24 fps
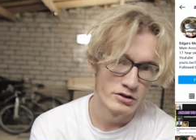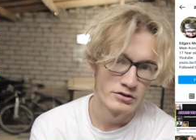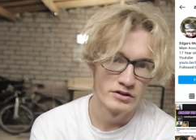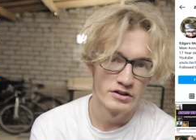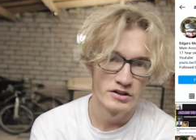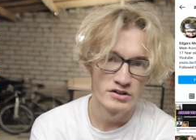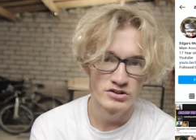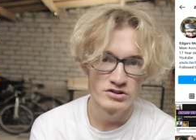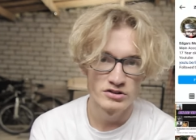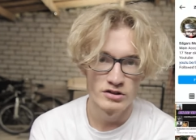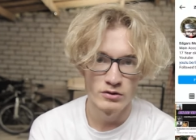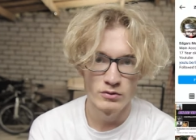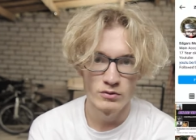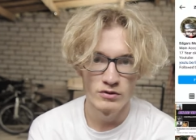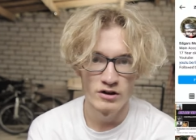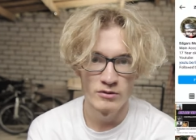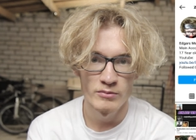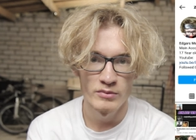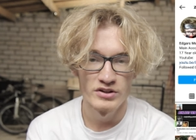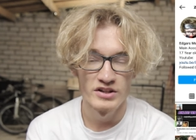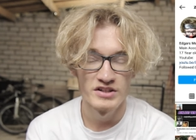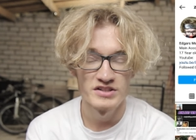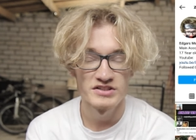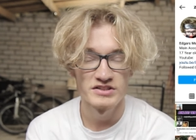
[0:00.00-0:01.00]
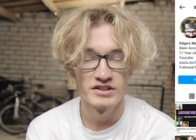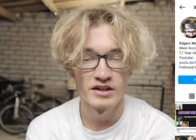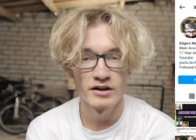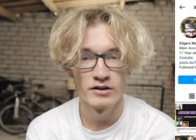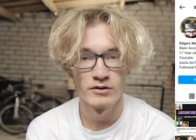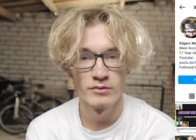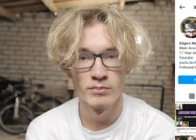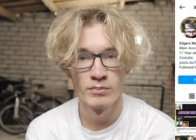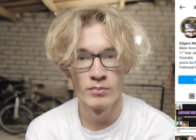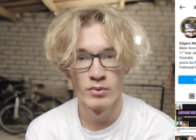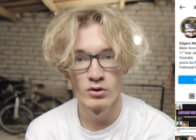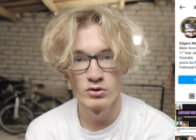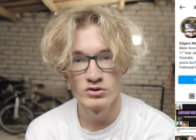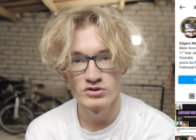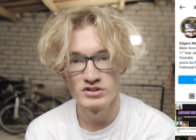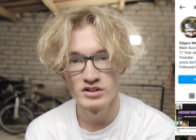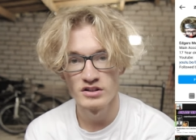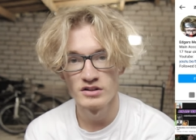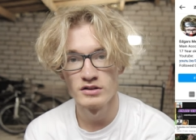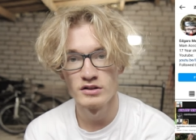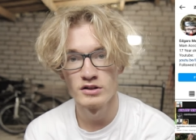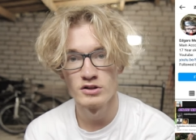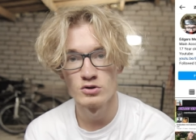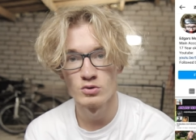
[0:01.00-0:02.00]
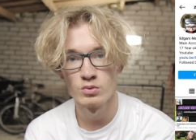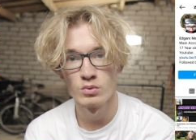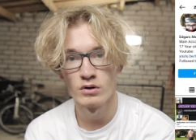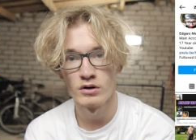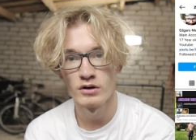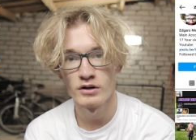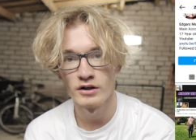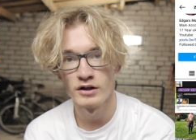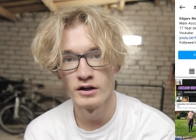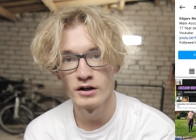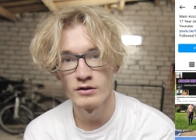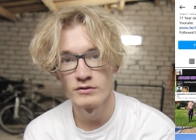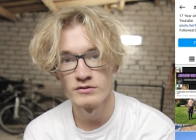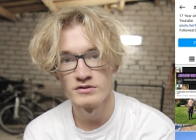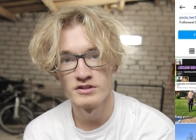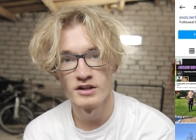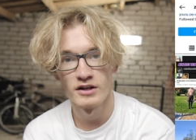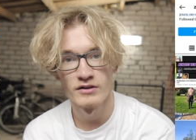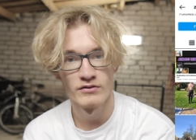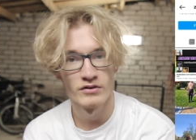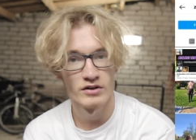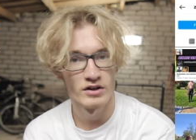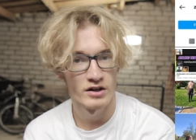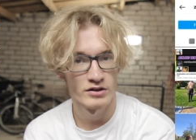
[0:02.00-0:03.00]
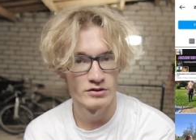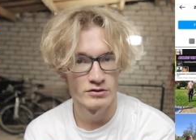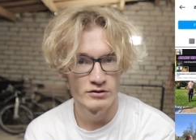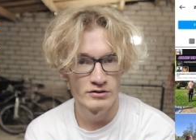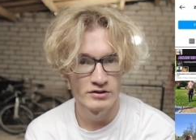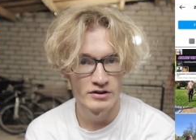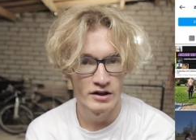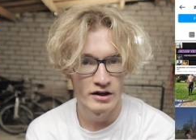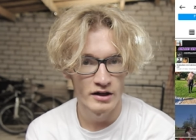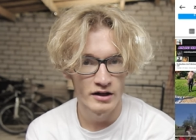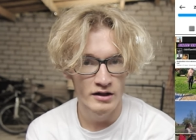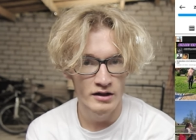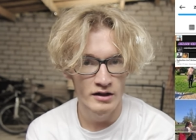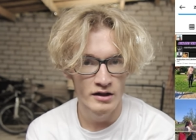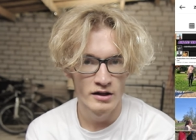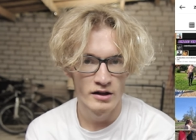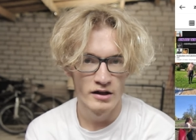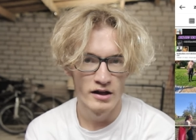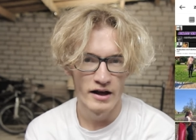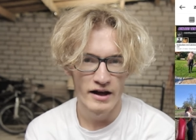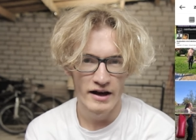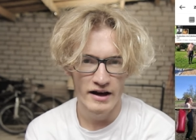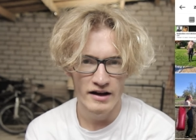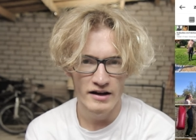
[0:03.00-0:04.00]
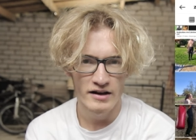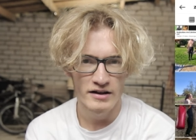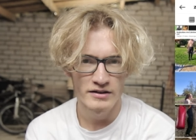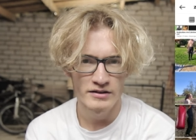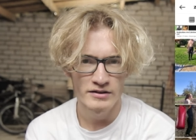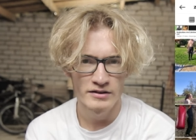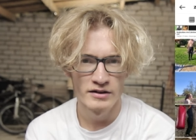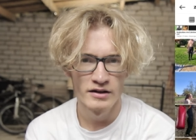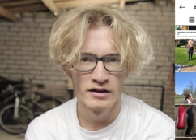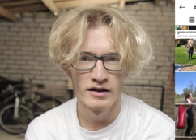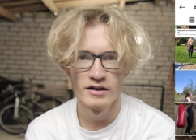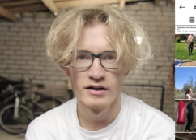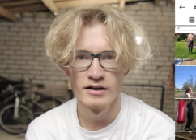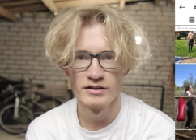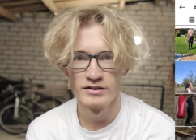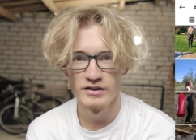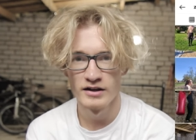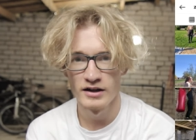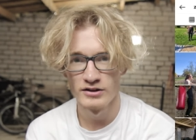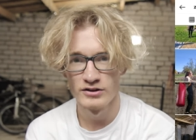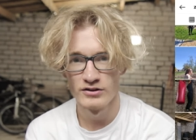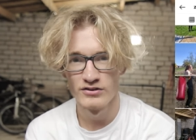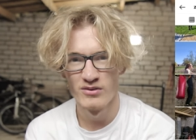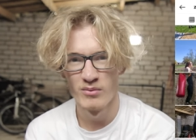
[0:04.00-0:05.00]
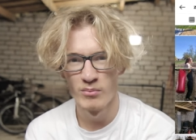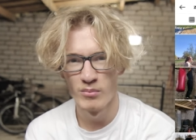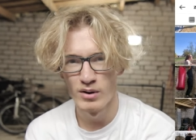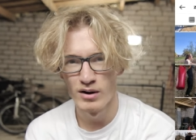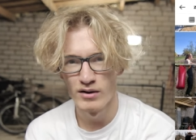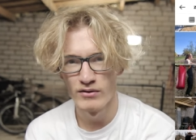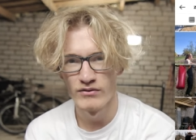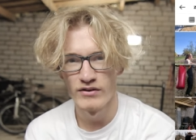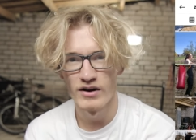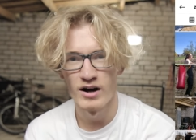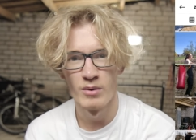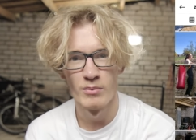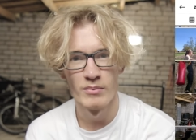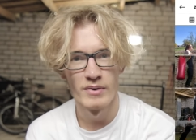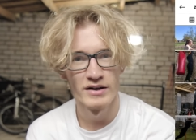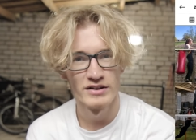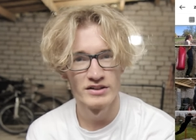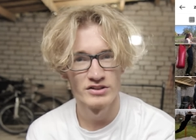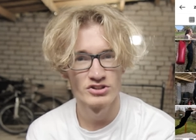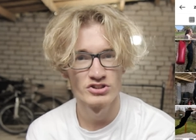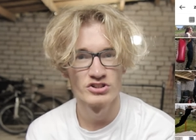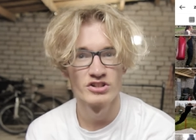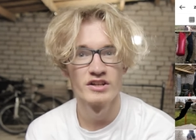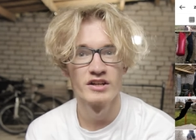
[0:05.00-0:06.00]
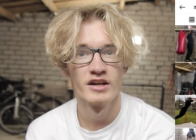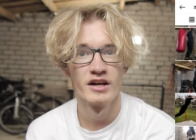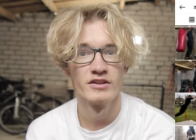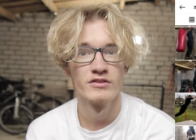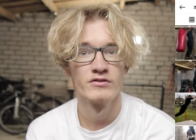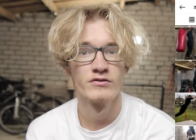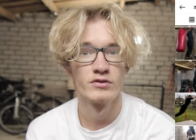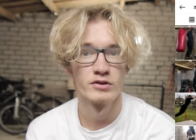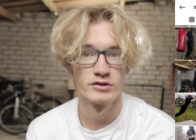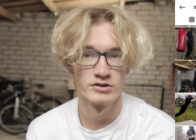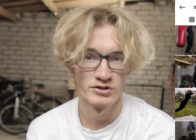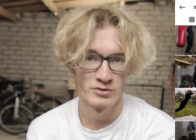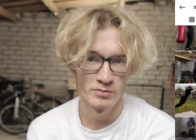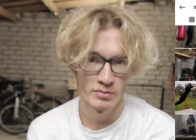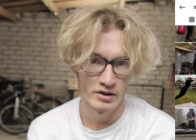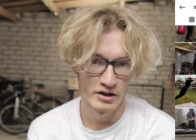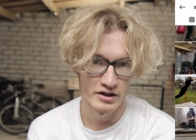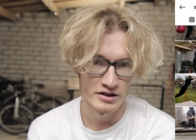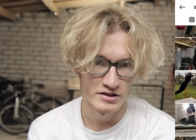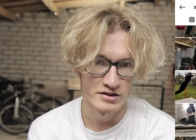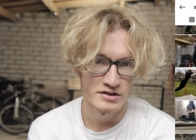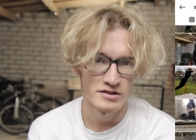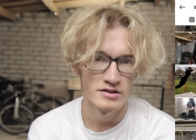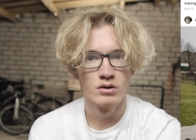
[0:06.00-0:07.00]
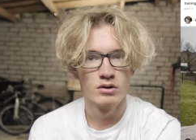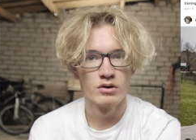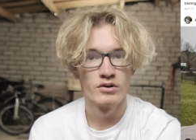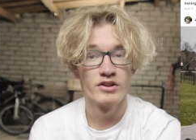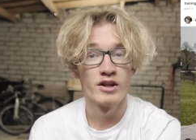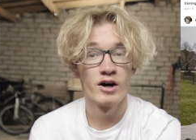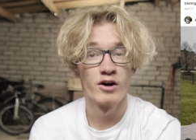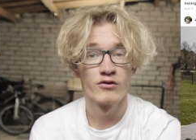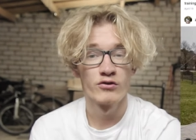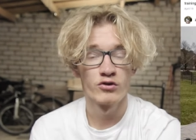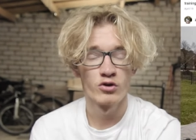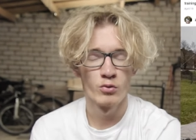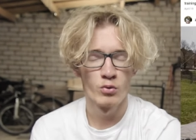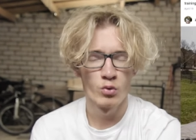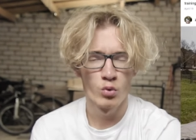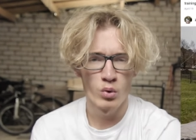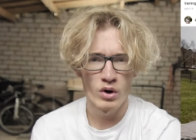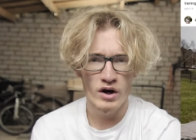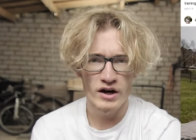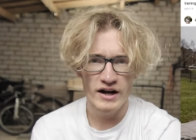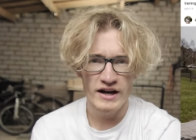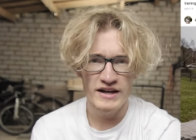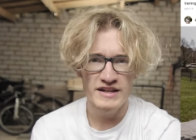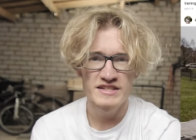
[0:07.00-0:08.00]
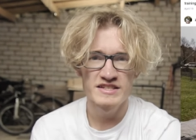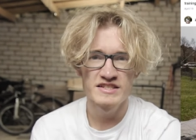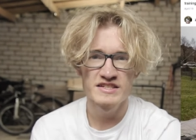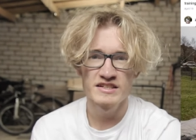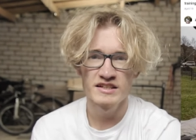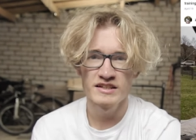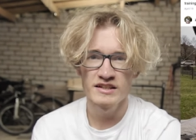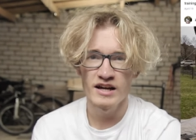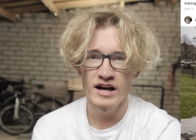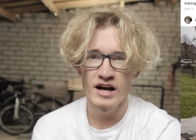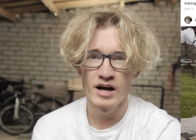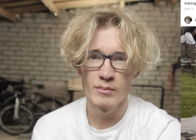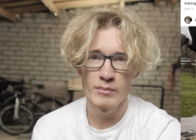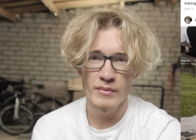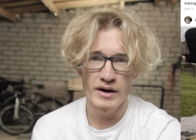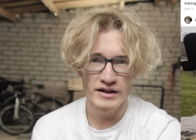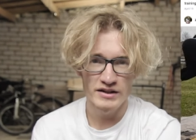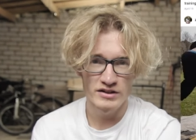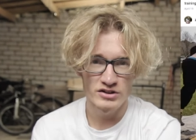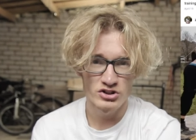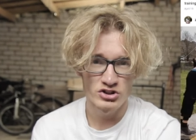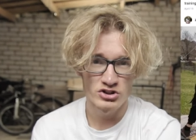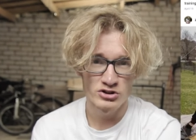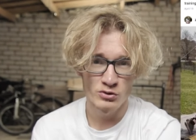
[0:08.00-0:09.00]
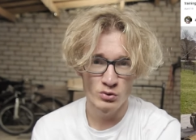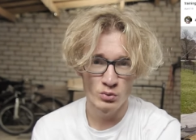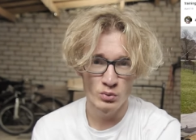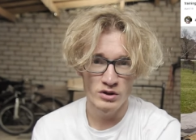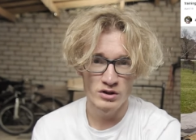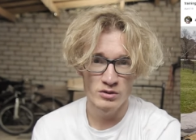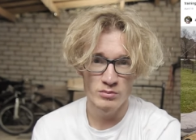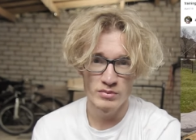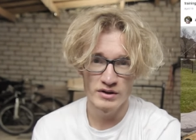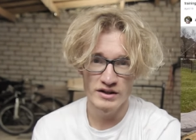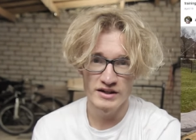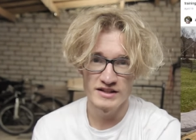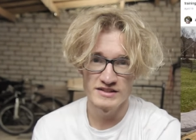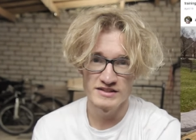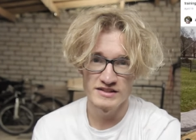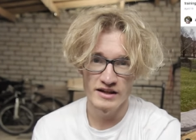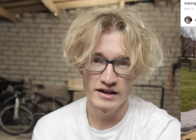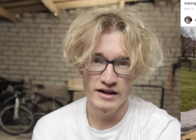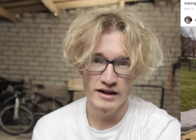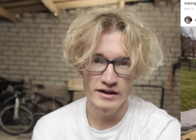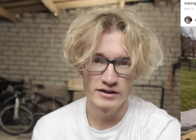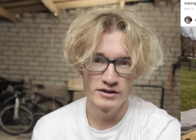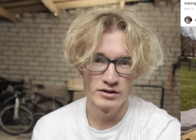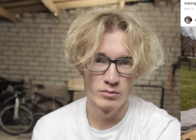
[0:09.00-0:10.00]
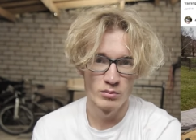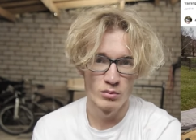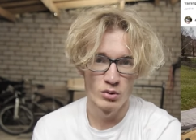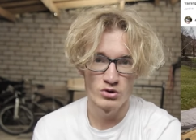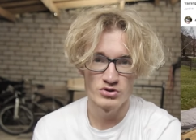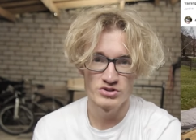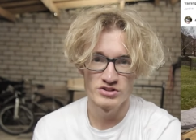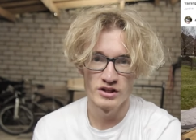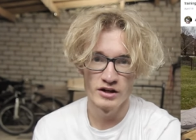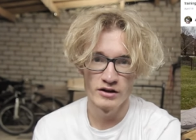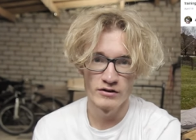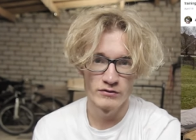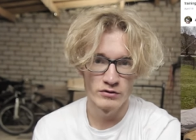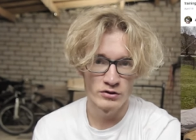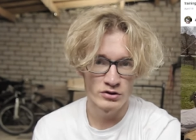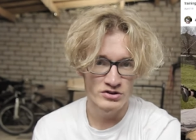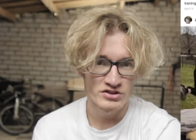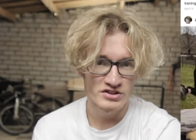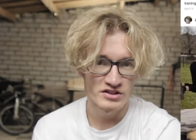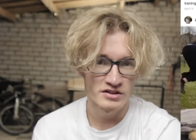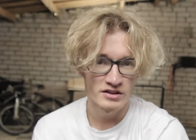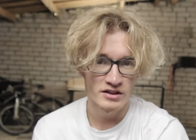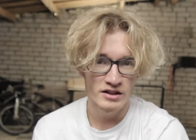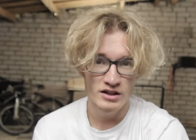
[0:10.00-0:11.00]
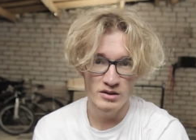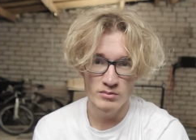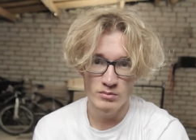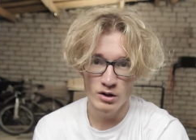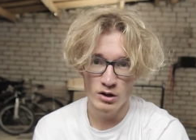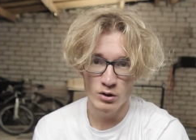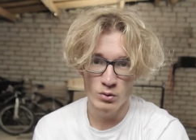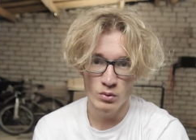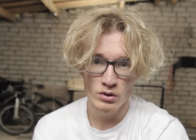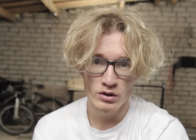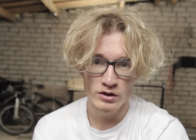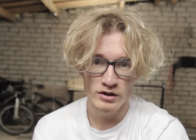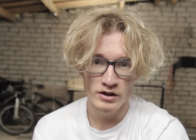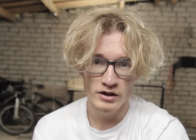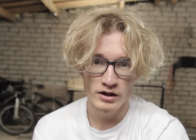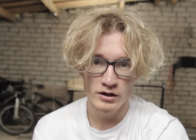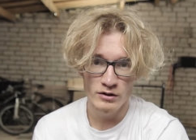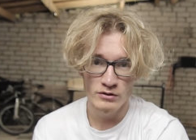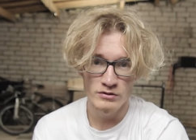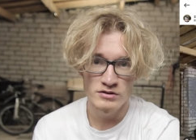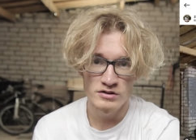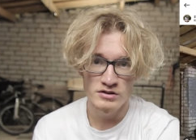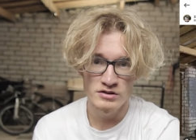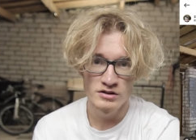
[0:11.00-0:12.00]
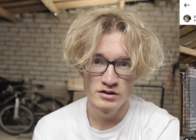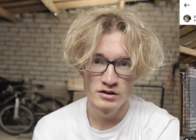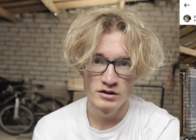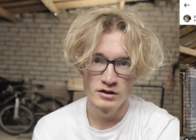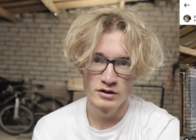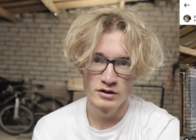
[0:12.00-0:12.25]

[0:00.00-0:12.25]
on Instagram and I started posting these workouts every other day and at the end of the month I managed to get first place. Now from what I see I managed to win because I had the most diversity in my workouts.